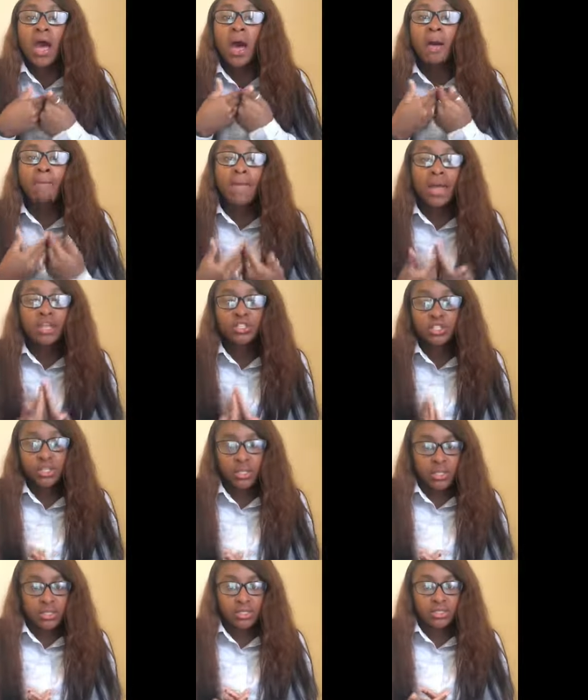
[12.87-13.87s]

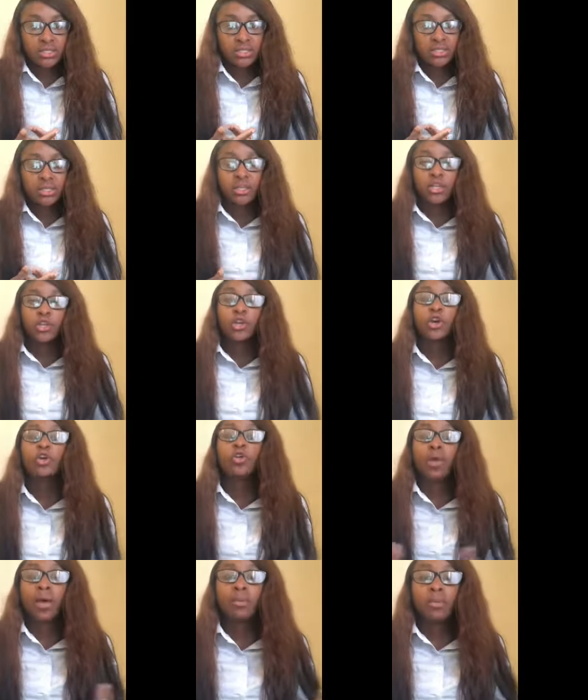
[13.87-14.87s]
Imagine this, your
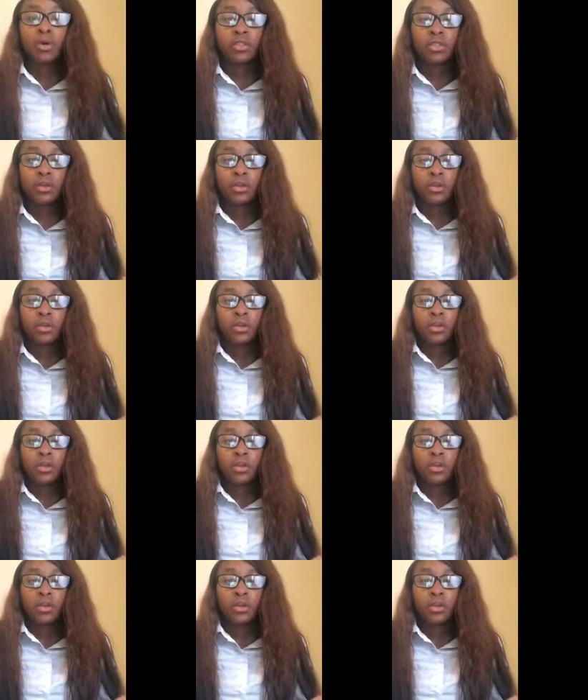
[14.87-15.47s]
grandmother.